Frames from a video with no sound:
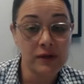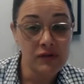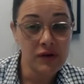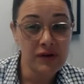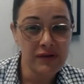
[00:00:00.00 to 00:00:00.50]

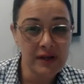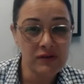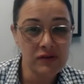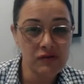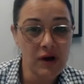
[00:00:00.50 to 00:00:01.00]

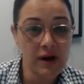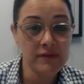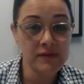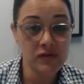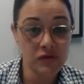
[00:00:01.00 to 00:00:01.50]
turnaround to
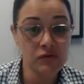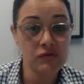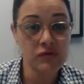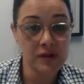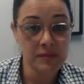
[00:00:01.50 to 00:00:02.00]
drivers, to
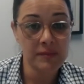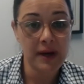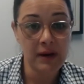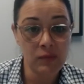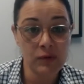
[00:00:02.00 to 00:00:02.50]
talk to them
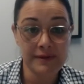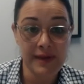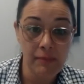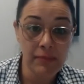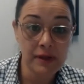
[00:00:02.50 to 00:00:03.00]
about what's
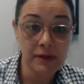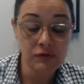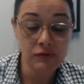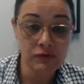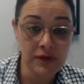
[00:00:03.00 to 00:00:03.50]

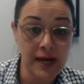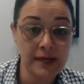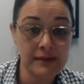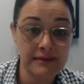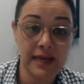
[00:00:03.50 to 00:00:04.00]
happened or to
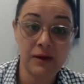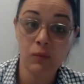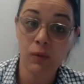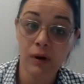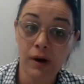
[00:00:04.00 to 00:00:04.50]
understand
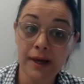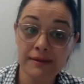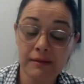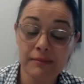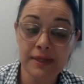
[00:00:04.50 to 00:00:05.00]
why
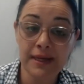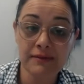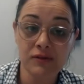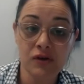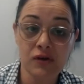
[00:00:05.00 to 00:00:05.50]
something
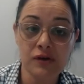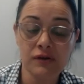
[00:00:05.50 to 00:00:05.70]
has occurred.